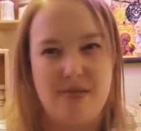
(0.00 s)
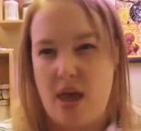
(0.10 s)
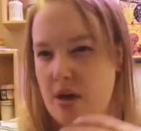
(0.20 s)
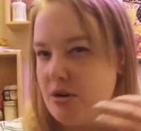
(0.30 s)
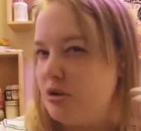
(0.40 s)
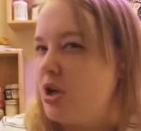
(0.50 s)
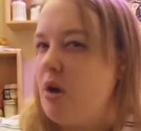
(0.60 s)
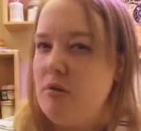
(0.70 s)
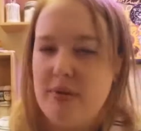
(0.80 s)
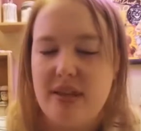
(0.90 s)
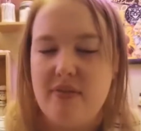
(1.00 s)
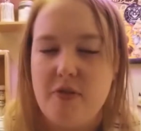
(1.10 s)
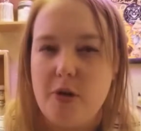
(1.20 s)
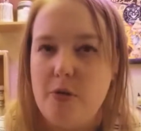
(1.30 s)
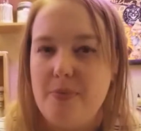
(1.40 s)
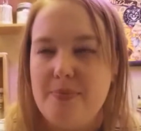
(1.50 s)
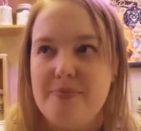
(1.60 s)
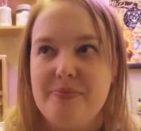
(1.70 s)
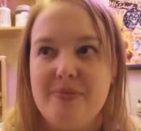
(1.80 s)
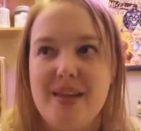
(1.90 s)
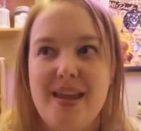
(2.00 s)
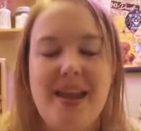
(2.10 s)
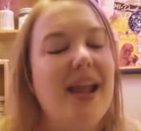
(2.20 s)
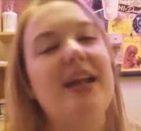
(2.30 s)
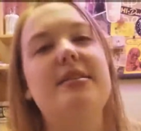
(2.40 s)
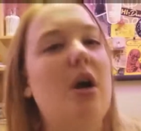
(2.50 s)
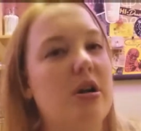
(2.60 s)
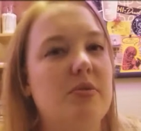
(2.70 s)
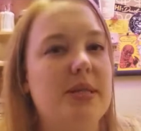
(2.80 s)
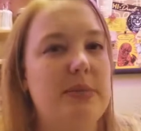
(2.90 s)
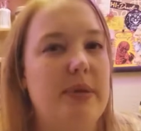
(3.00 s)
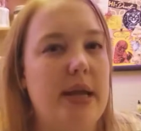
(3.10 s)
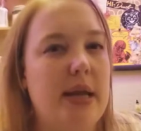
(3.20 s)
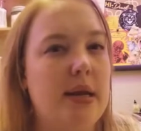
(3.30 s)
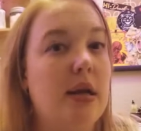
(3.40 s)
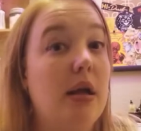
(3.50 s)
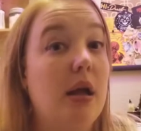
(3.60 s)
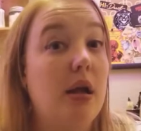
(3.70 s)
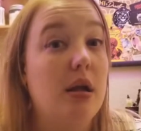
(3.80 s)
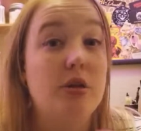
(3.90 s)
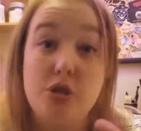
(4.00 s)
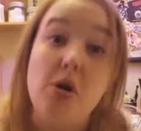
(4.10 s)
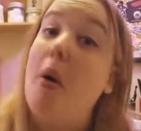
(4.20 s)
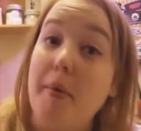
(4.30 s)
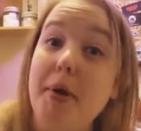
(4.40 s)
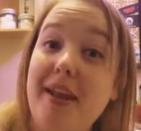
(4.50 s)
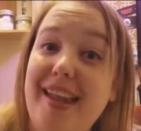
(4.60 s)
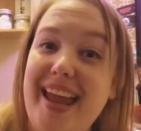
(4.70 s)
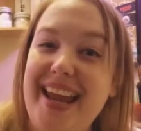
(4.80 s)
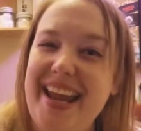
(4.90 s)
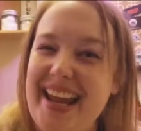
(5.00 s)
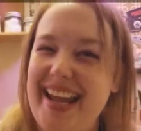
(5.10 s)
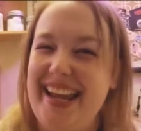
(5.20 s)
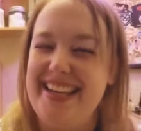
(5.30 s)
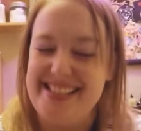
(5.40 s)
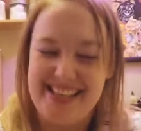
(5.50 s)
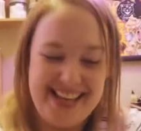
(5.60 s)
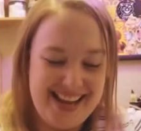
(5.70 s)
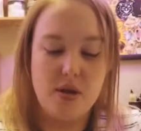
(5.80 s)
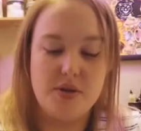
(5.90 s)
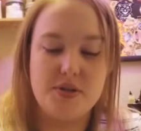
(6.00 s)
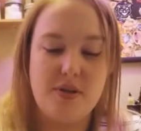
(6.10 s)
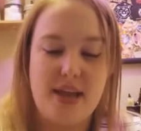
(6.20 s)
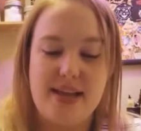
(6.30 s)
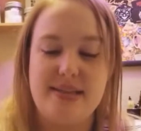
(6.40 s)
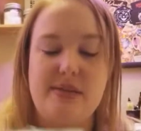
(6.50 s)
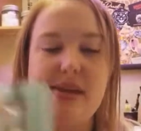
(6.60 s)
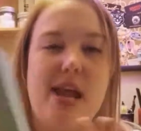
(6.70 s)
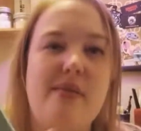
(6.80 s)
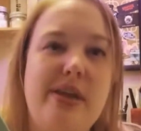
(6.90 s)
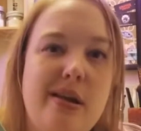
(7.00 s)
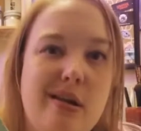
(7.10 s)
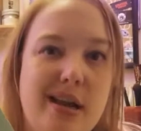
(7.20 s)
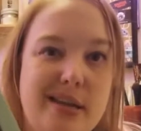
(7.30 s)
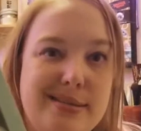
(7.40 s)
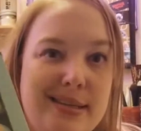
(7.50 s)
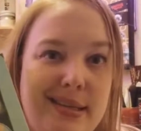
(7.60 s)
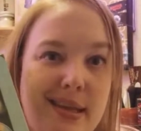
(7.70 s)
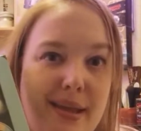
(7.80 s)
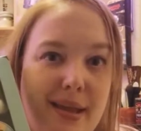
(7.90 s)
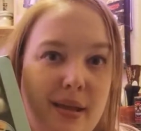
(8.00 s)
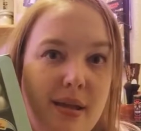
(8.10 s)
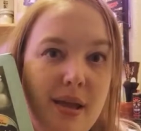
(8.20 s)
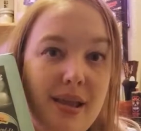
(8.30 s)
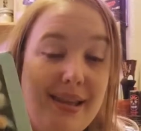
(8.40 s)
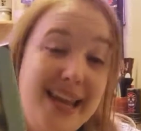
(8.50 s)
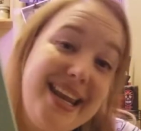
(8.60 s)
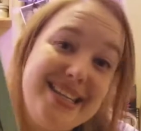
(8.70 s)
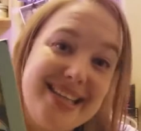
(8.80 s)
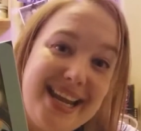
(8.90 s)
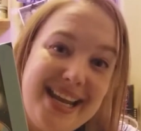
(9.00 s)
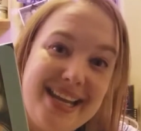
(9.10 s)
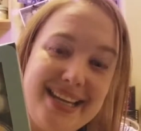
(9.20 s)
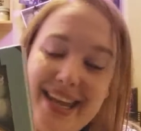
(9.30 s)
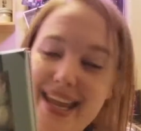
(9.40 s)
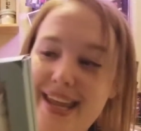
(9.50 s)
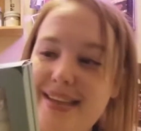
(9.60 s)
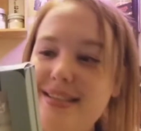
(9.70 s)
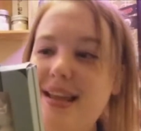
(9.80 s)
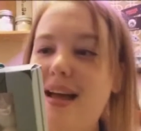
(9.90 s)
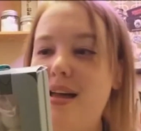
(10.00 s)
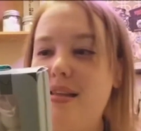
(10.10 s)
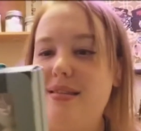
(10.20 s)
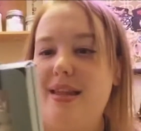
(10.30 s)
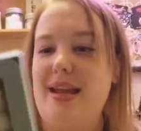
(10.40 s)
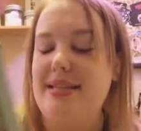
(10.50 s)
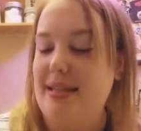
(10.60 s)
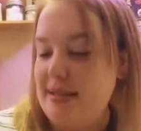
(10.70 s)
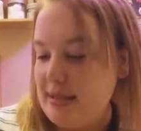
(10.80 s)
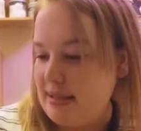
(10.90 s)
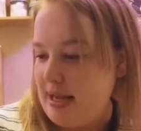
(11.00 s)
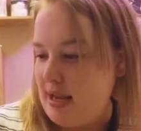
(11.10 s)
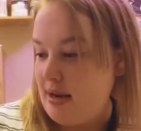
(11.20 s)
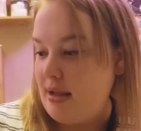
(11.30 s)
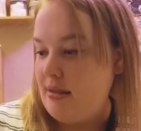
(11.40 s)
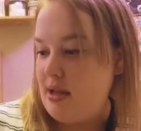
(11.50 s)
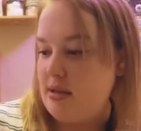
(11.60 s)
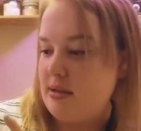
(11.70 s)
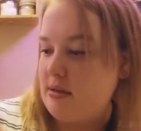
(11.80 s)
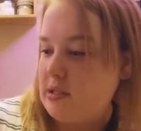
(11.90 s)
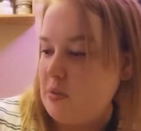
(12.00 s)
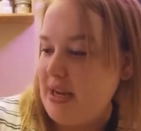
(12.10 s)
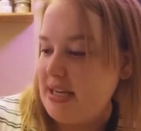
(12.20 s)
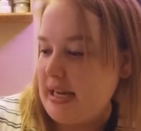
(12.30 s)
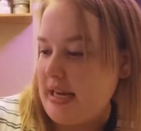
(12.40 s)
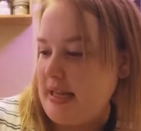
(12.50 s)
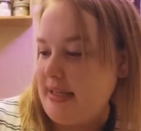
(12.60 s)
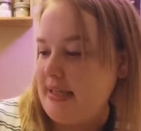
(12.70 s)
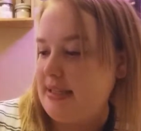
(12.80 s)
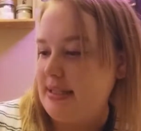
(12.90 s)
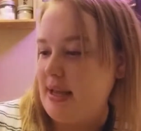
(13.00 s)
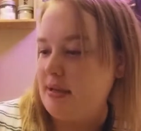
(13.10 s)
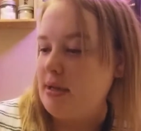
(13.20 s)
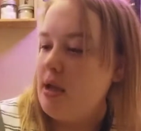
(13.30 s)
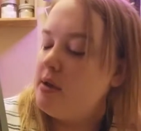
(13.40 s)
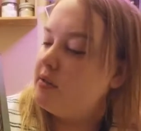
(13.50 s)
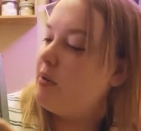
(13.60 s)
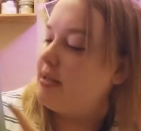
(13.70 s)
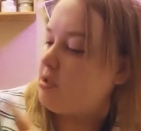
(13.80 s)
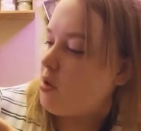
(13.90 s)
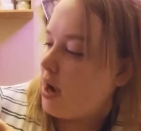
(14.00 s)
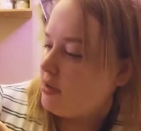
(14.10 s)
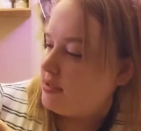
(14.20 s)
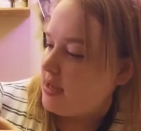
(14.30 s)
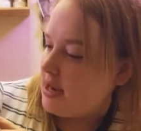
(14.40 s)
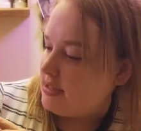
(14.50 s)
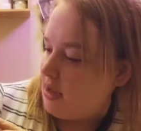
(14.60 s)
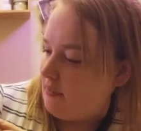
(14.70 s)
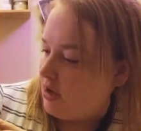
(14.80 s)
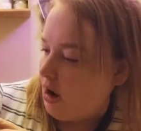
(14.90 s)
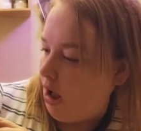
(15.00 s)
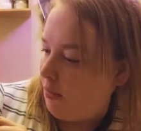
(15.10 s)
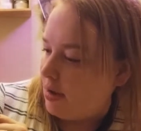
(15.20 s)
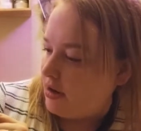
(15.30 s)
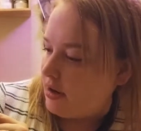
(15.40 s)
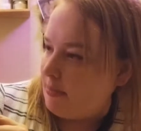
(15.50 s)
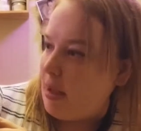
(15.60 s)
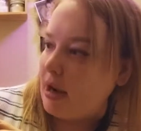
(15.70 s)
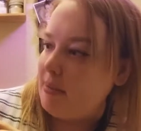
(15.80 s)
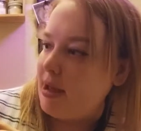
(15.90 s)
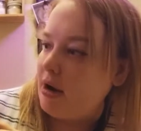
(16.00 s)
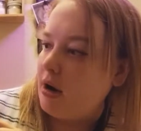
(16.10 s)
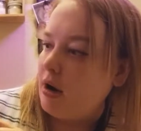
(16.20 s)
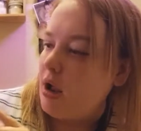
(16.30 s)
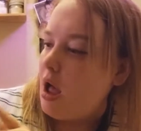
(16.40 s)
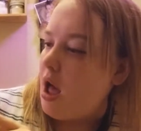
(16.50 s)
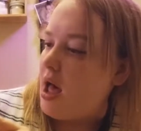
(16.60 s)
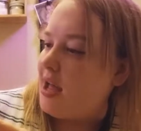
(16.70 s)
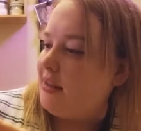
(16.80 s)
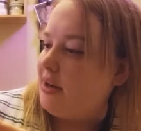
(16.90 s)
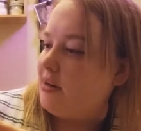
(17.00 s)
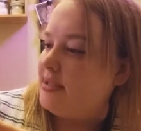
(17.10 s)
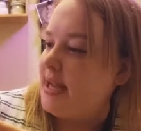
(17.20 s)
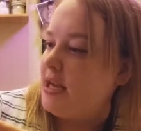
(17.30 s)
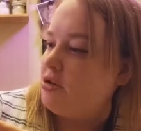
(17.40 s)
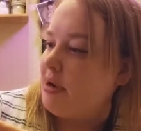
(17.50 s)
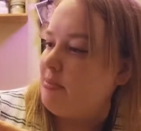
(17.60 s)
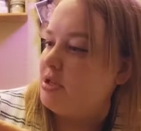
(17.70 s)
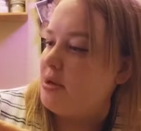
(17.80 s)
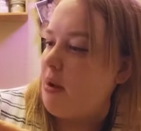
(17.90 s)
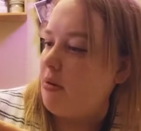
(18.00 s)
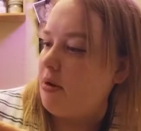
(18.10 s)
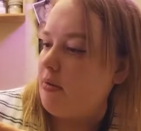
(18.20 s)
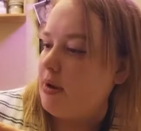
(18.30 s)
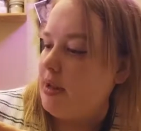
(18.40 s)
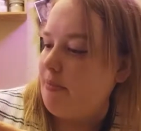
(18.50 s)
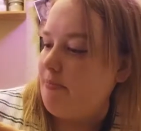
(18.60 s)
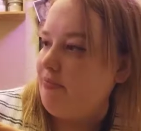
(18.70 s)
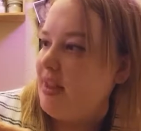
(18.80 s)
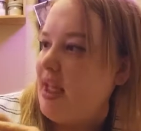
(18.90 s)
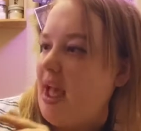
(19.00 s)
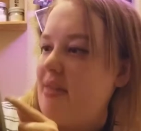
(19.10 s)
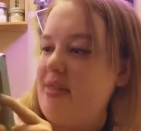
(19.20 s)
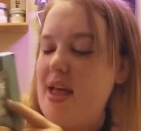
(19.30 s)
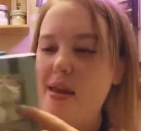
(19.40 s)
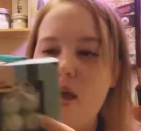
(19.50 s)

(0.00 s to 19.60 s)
undertone with the fruit. It's hard to explain, just know I really like it. So last thing we have here is the Ladies Night In kit. Like I said, this is in the Sweet and Clean scent. So it's a trial size of their all buttered up body butter, their Daydream shower cream, and then